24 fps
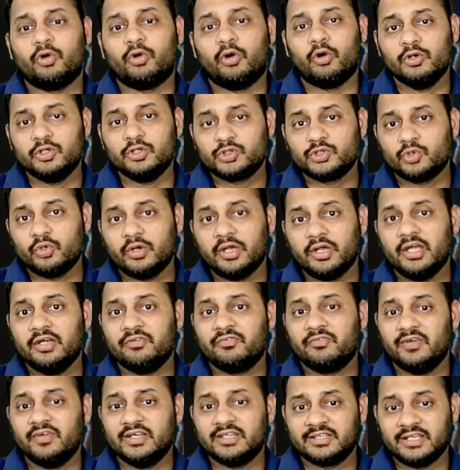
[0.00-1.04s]
also
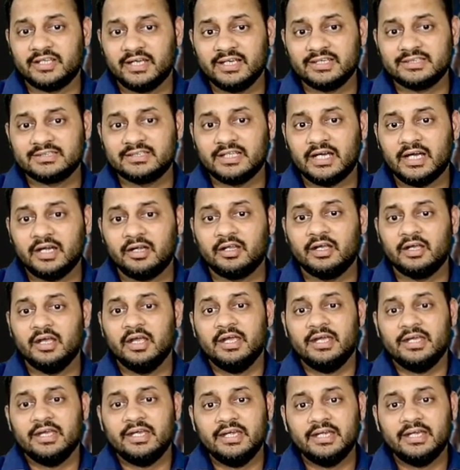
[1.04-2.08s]
if he thinks that
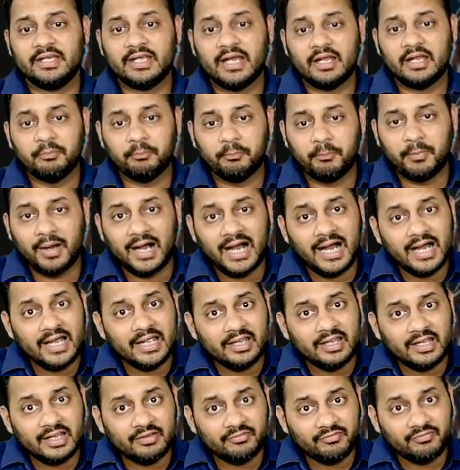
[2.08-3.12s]
he can
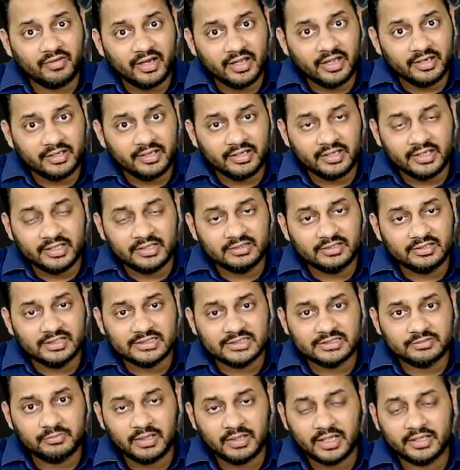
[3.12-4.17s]
buy FRA in
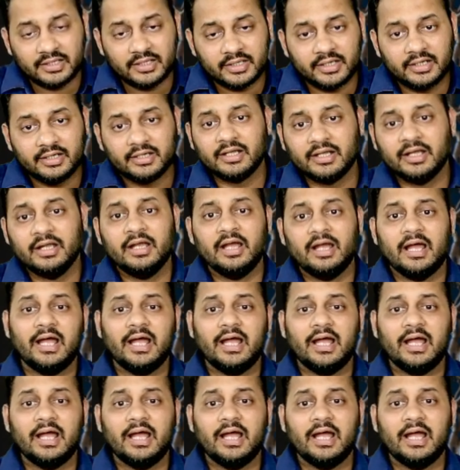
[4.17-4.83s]
this market